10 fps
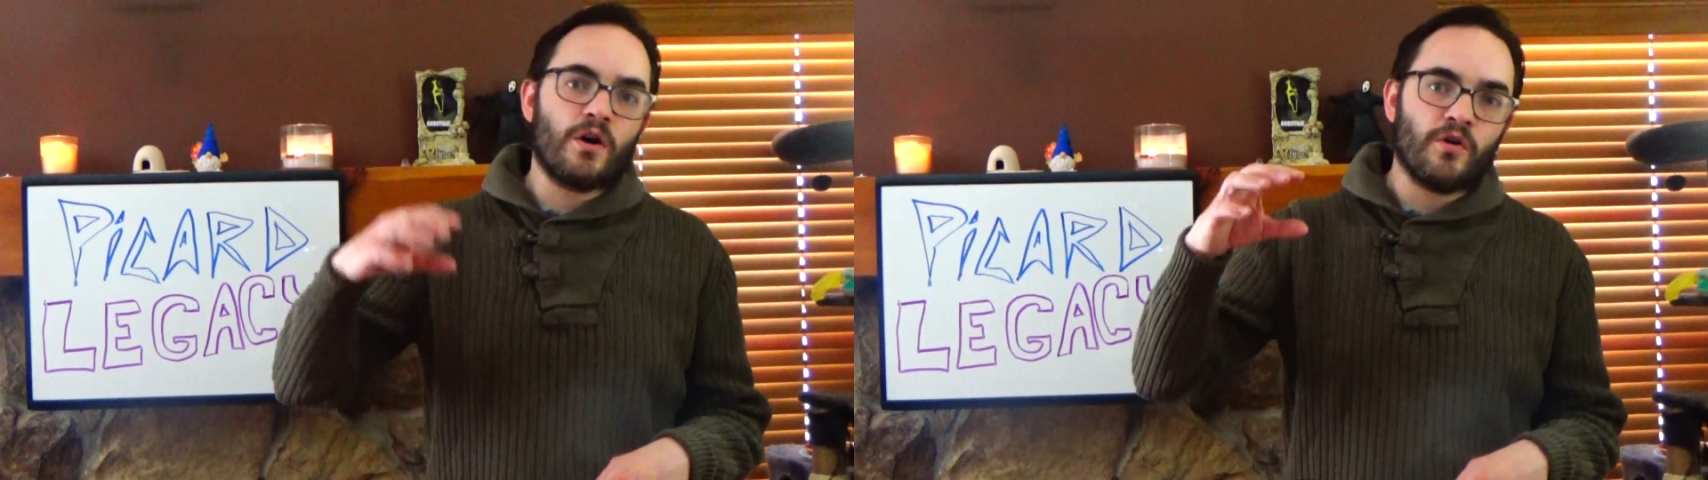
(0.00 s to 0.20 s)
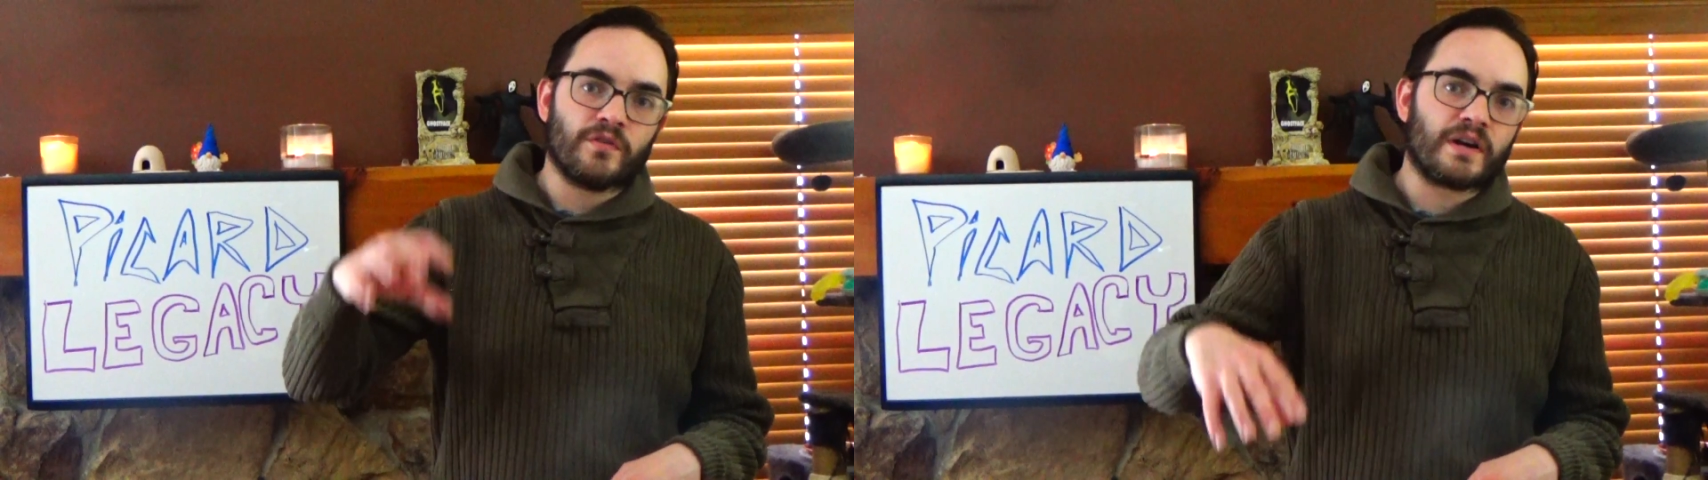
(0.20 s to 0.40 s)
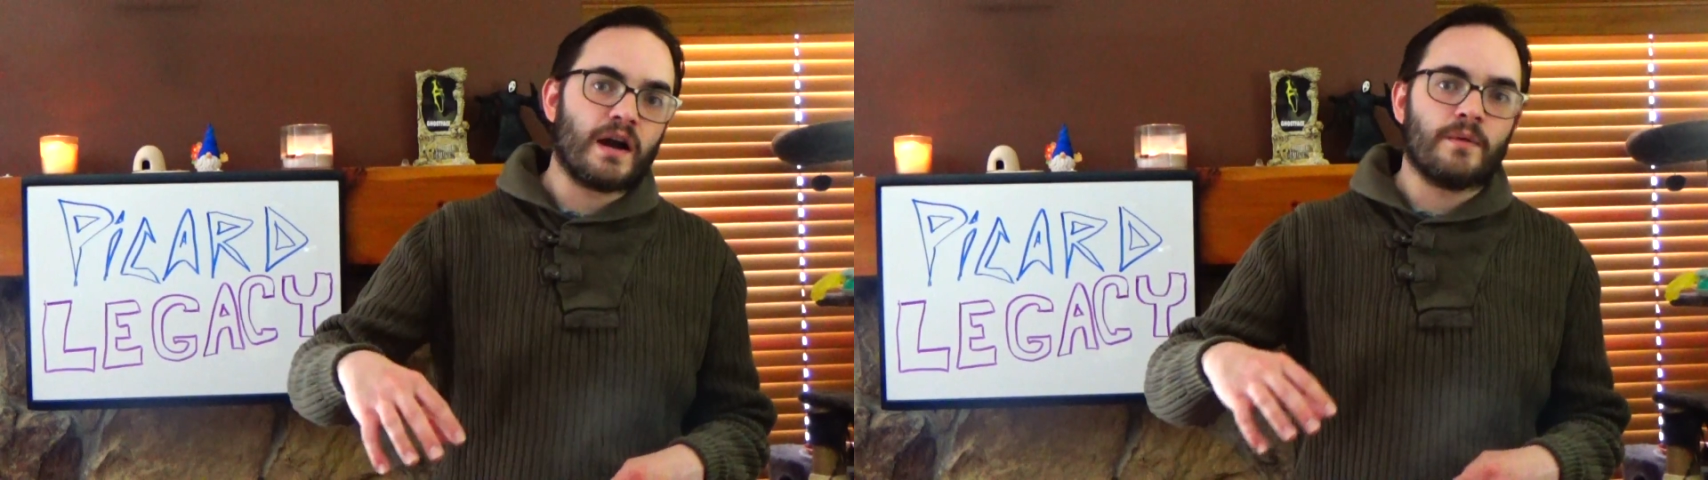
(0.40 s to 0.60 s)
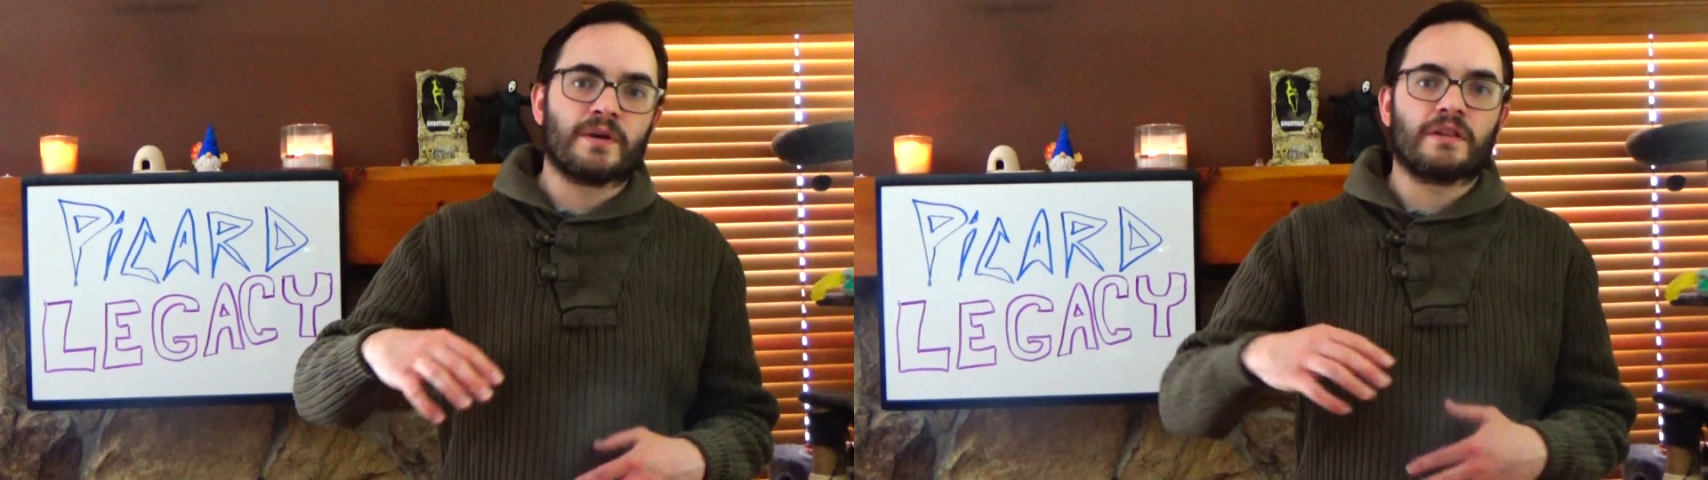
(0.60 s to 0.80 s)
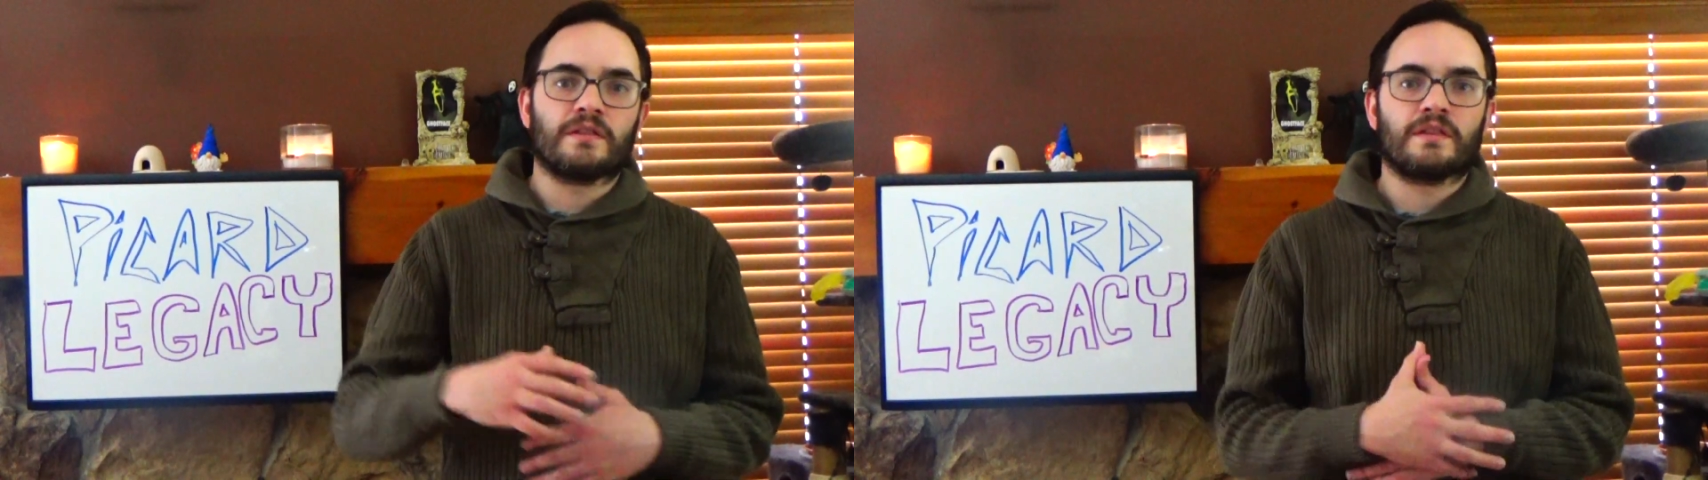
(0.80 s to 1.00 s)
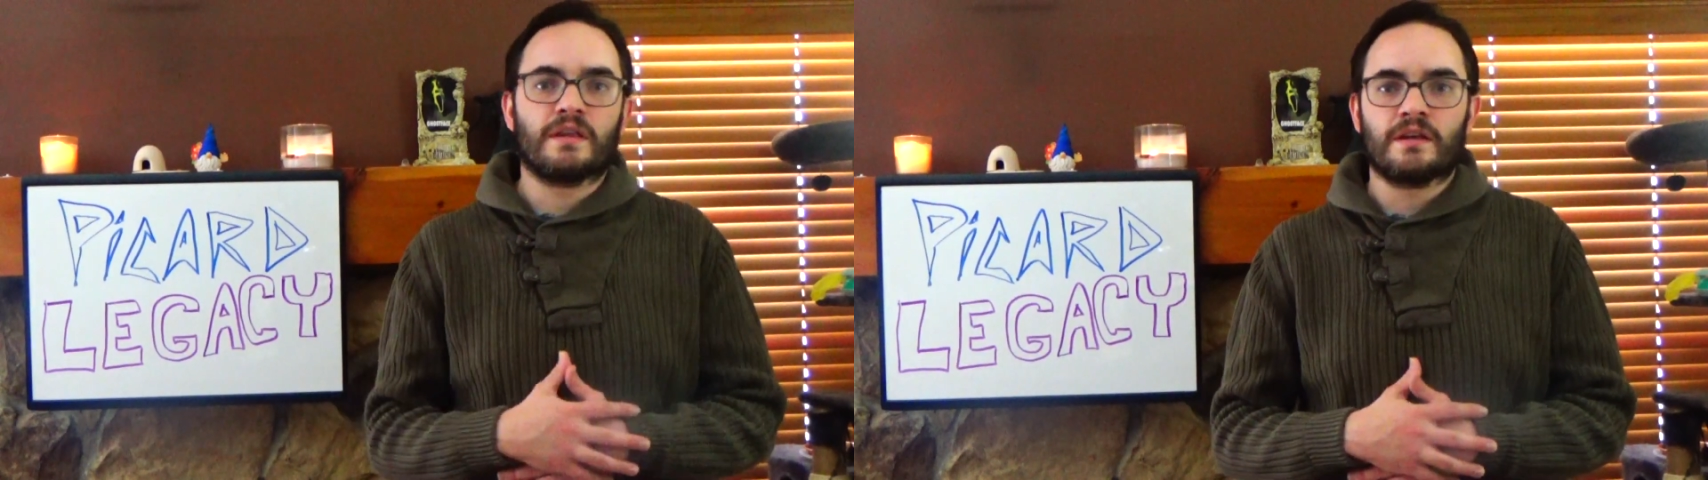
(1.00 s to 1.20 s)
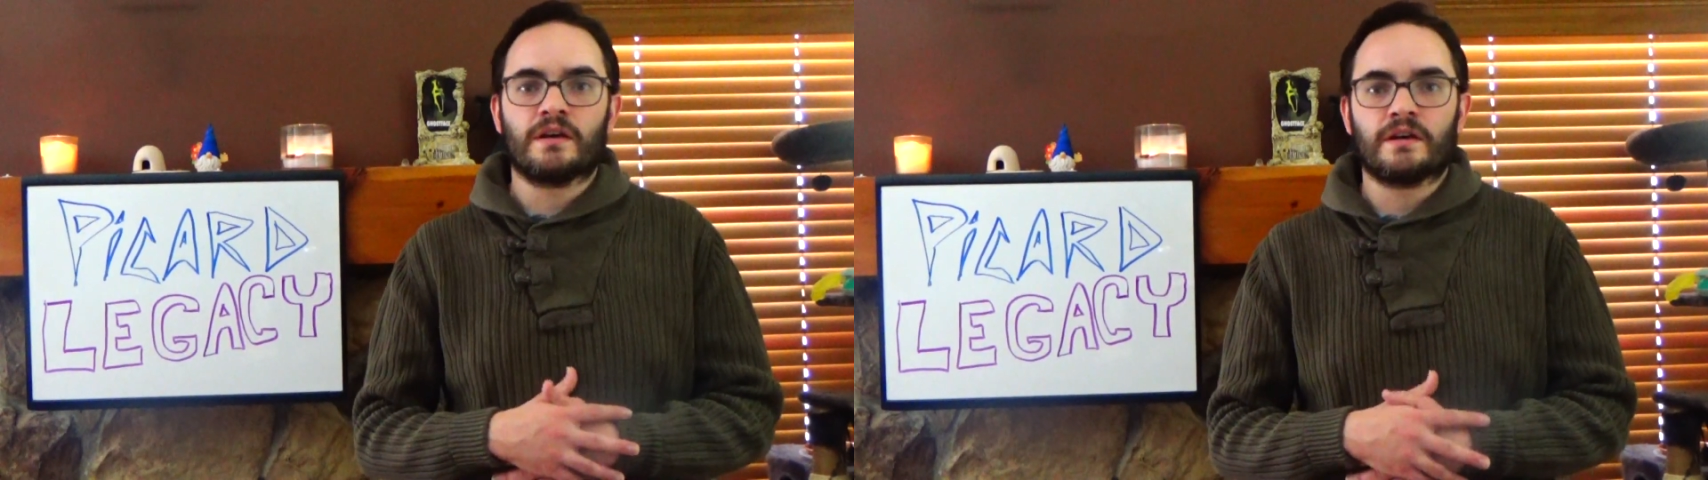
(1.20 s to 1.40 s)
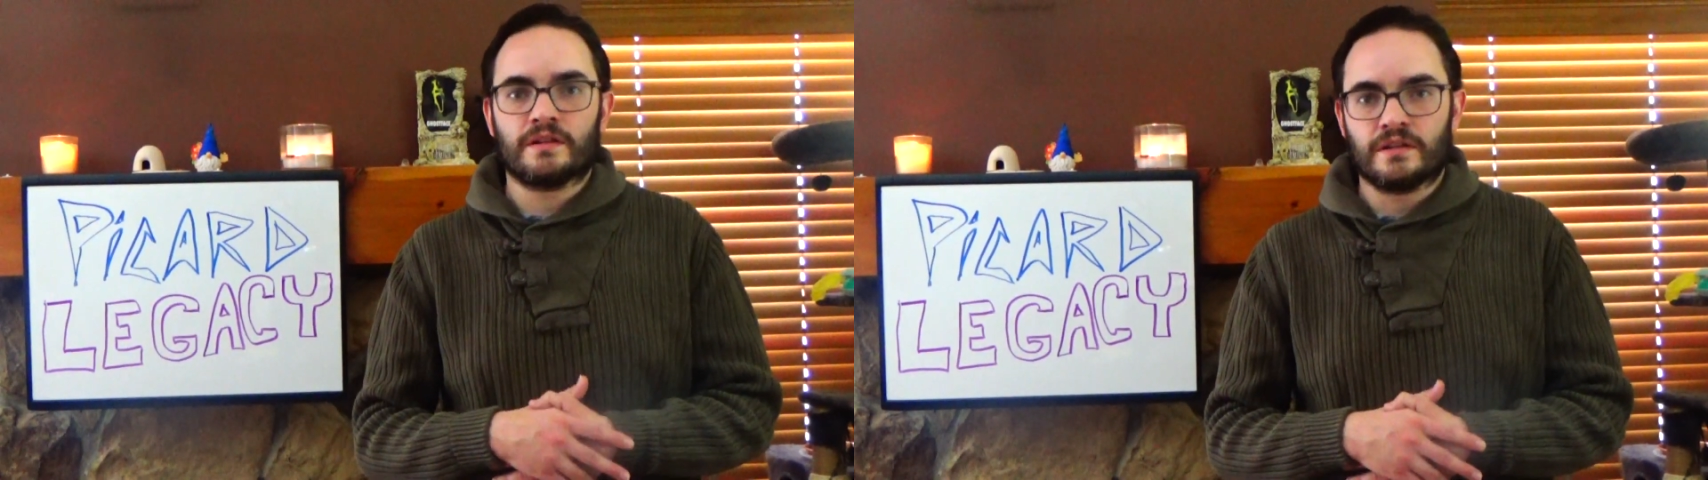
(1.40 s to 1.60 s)
overcoming
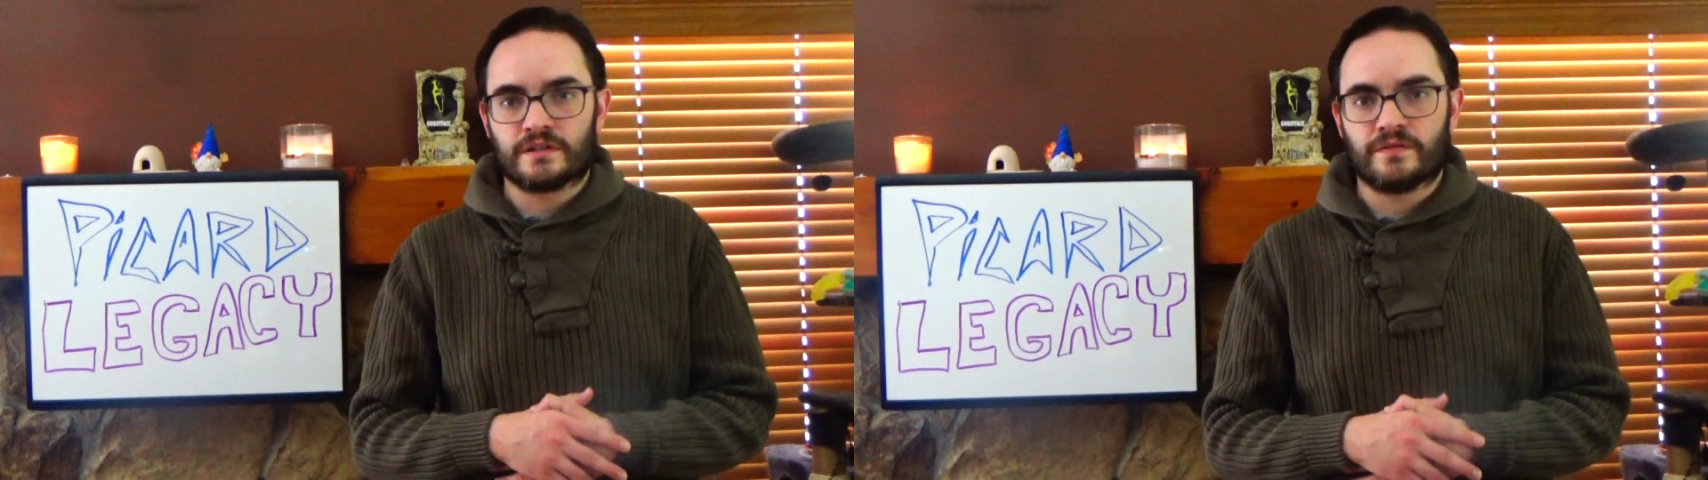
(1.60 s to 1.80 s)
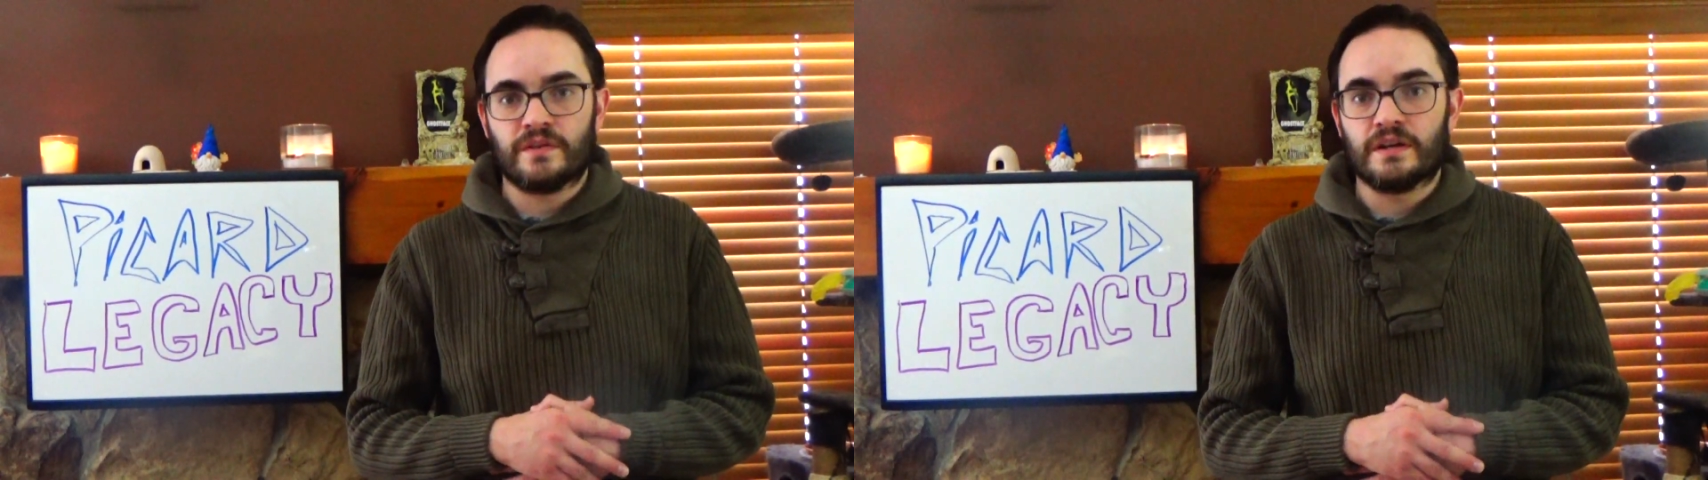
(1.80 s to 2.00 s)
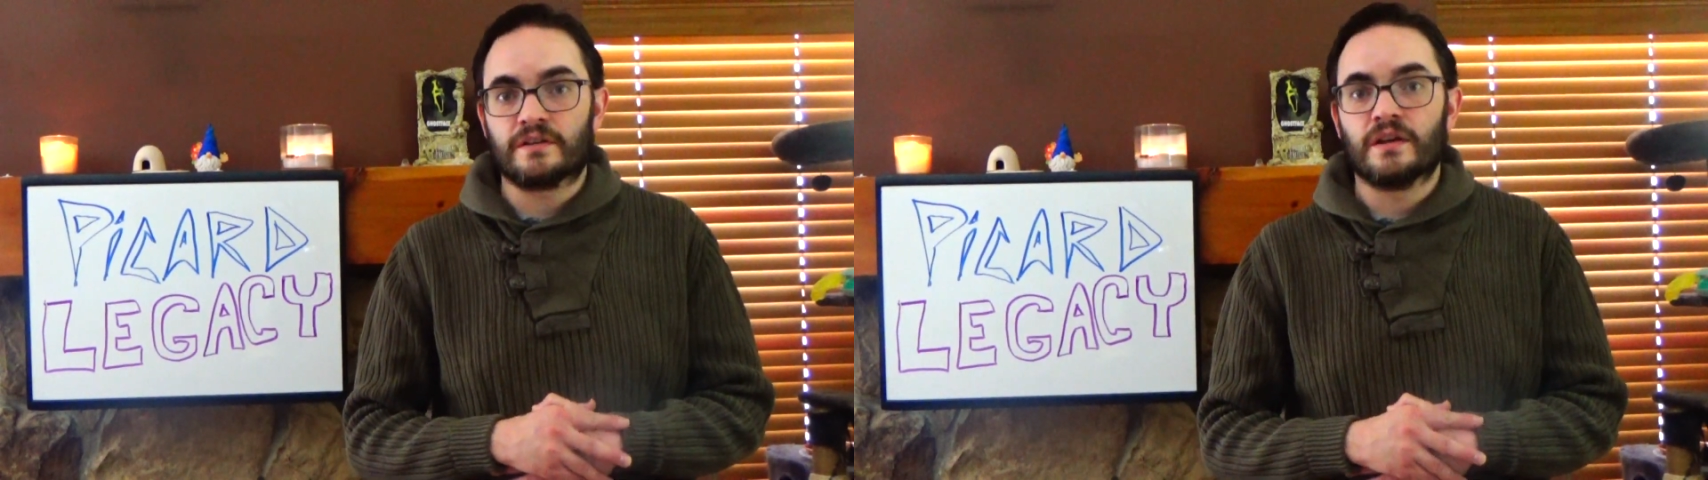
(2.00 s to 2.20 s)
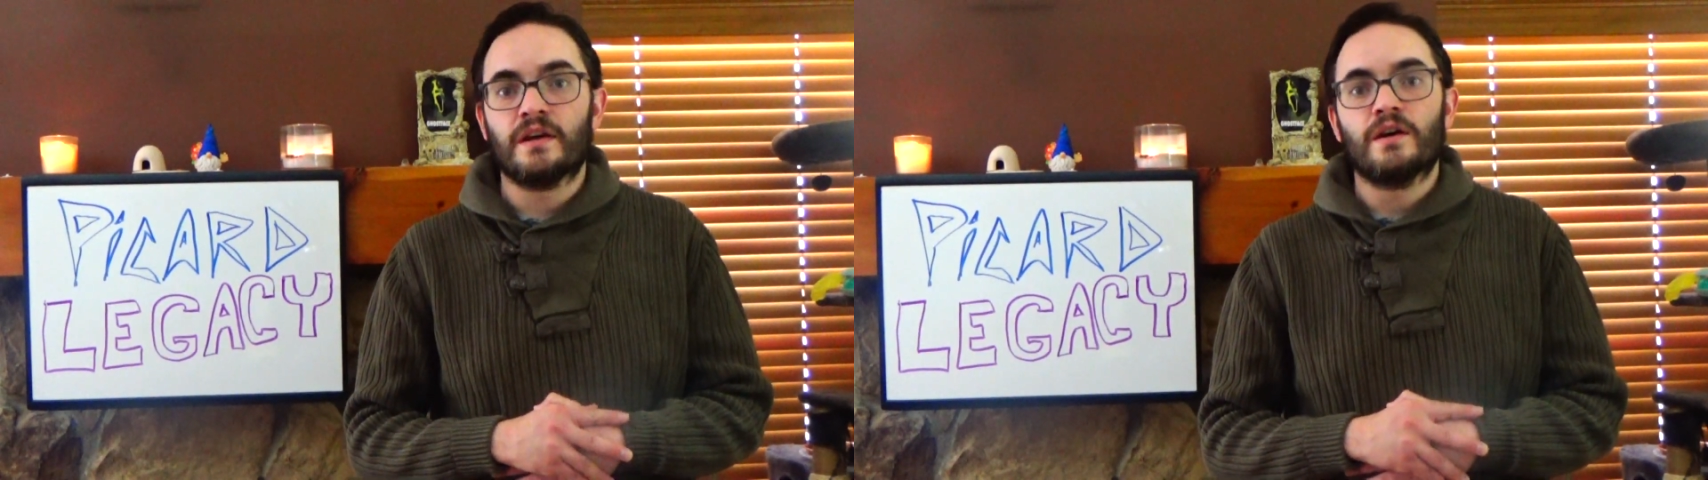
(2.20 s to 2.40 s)
this feat,